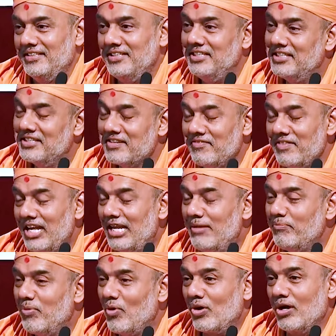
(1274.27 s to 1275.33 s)
This is a very
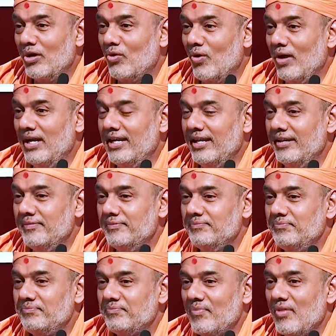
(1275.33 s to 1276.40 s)
important quality.
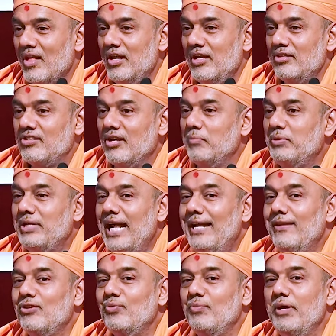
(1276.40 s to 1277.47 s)

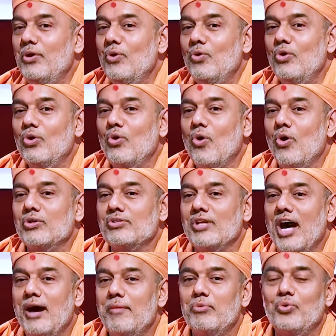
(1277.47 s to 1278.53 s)
Sometimes we don't cause
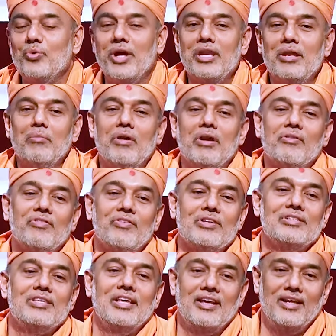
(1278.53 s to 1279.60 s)
harm to anybody
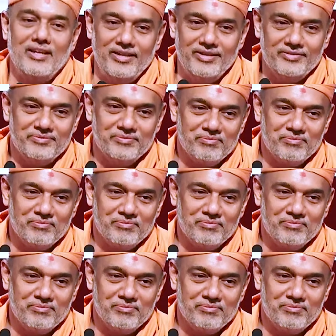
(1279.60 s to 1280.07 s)
physically